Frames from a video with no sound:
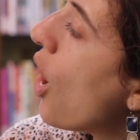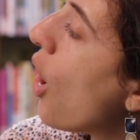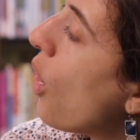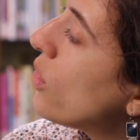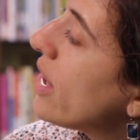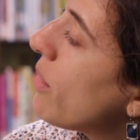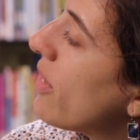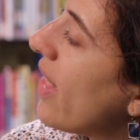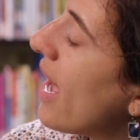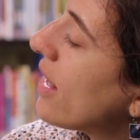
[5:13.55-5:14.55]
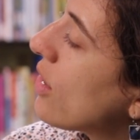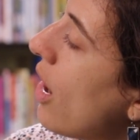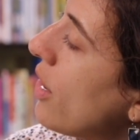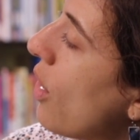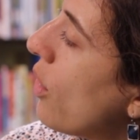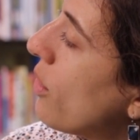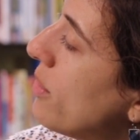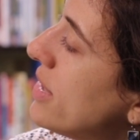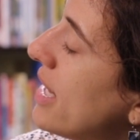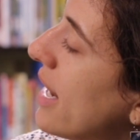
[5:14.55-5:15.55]
Only when they had gone
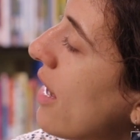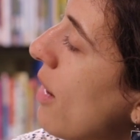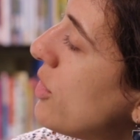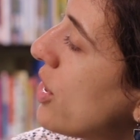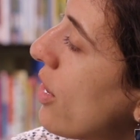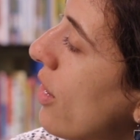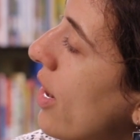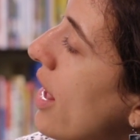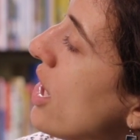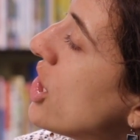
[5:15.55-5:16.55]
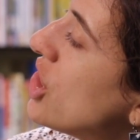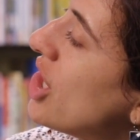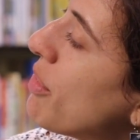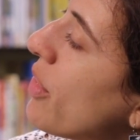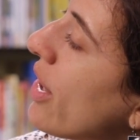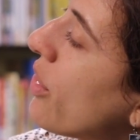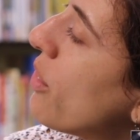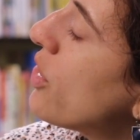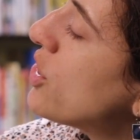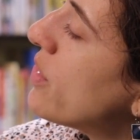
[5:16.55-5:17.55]
home did it come to her, shimmering
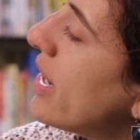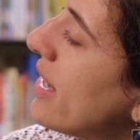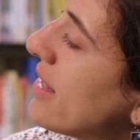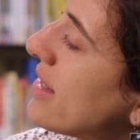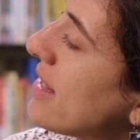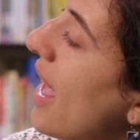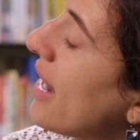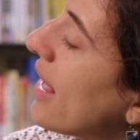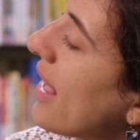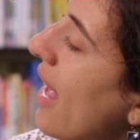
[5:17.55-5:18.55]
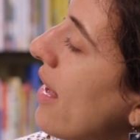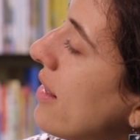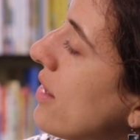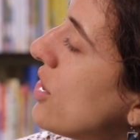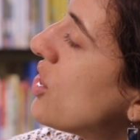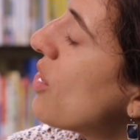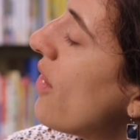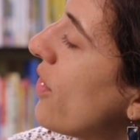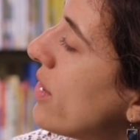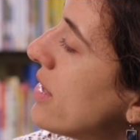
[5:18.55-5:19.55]
through the trees, and again
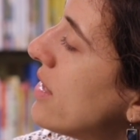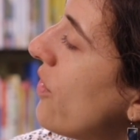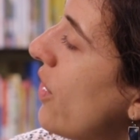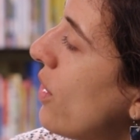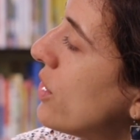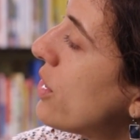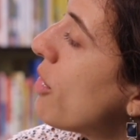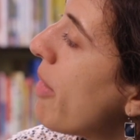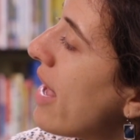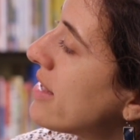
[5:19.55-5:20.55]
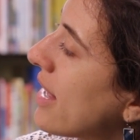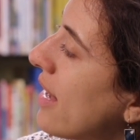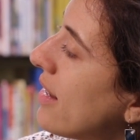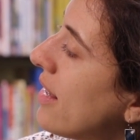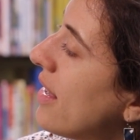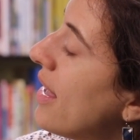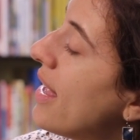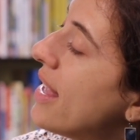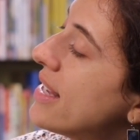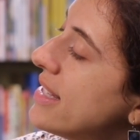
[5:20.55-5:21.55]
truffles filled her basket.
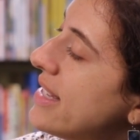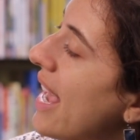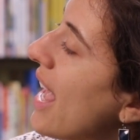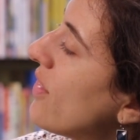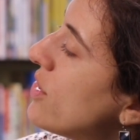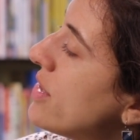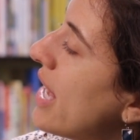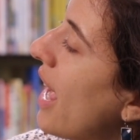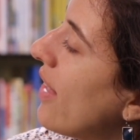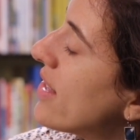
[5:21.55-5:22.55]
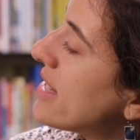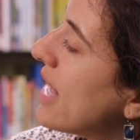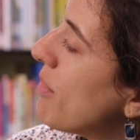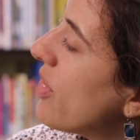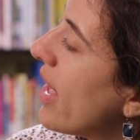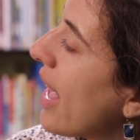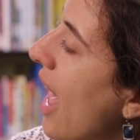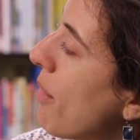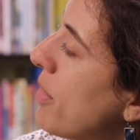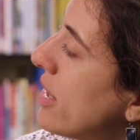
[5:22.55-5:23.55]
Day after day the same thing
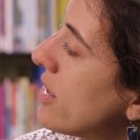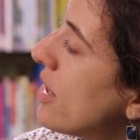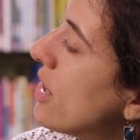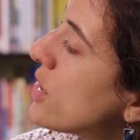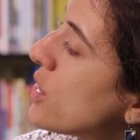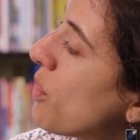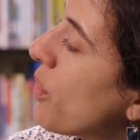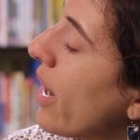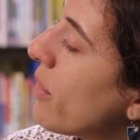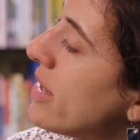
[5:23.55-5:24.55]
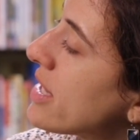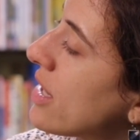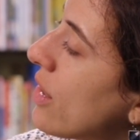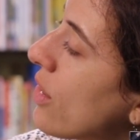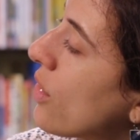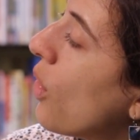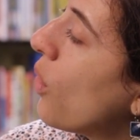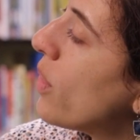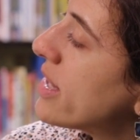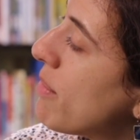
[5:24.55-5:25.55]
happened. Sir Brangwen's clerk, who
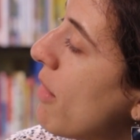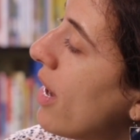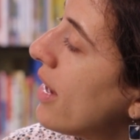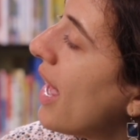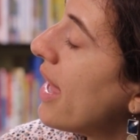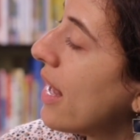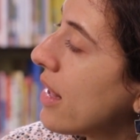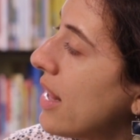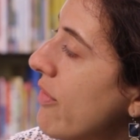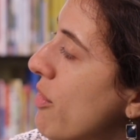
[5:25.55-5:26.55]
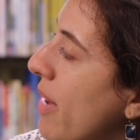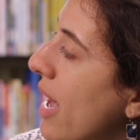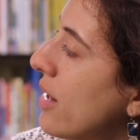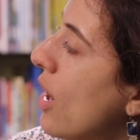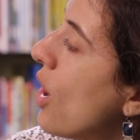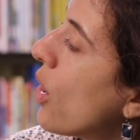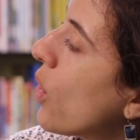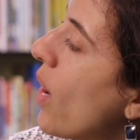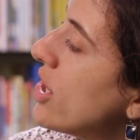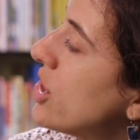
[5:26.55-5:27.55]
was a monk and a clever man,
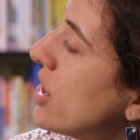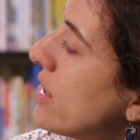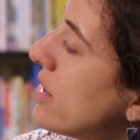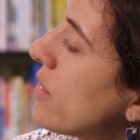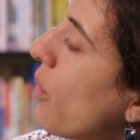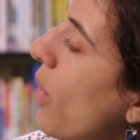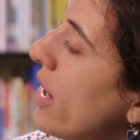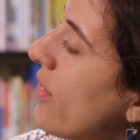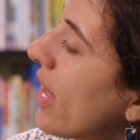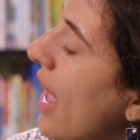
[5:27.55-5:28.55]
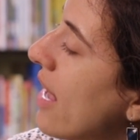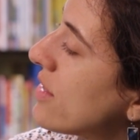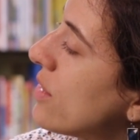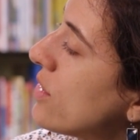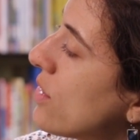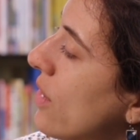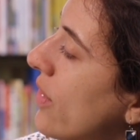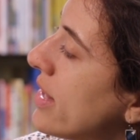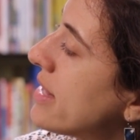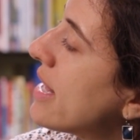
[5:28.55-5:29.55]
questioned one of the castle
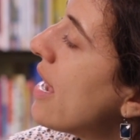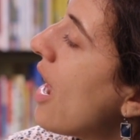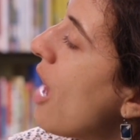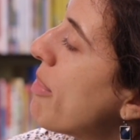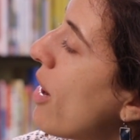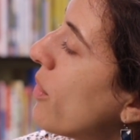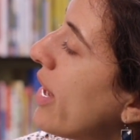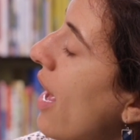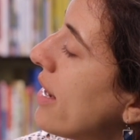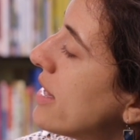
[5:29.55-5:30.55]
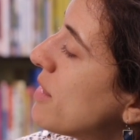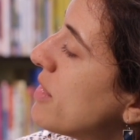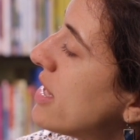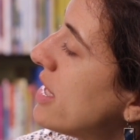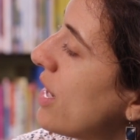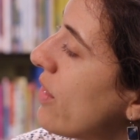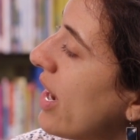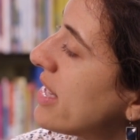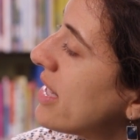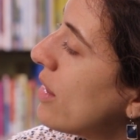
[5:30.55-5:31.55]
servants about Rhiannon's
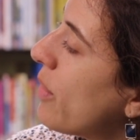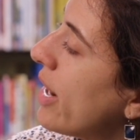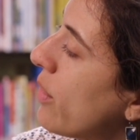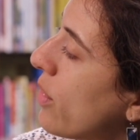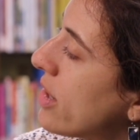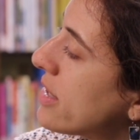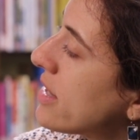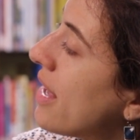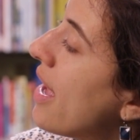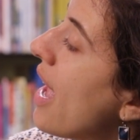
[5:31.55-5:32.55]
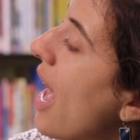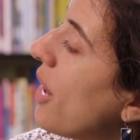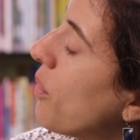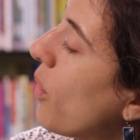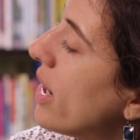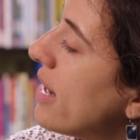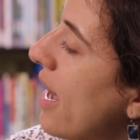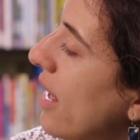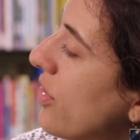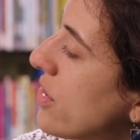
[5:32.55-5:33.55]
mysterious little white horse, and one
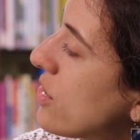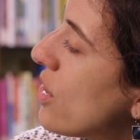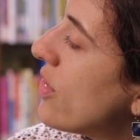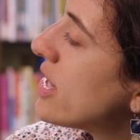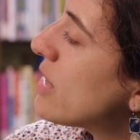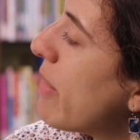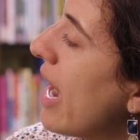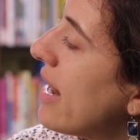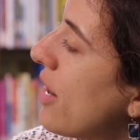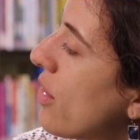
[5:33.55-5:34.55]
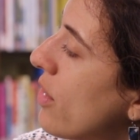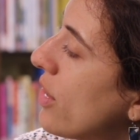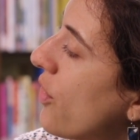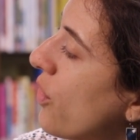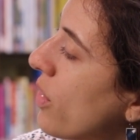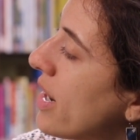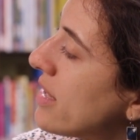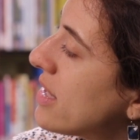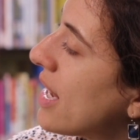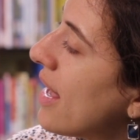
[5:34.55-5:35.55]
night the servant spied on her in the
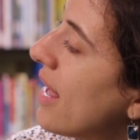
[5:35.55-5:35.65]
forest.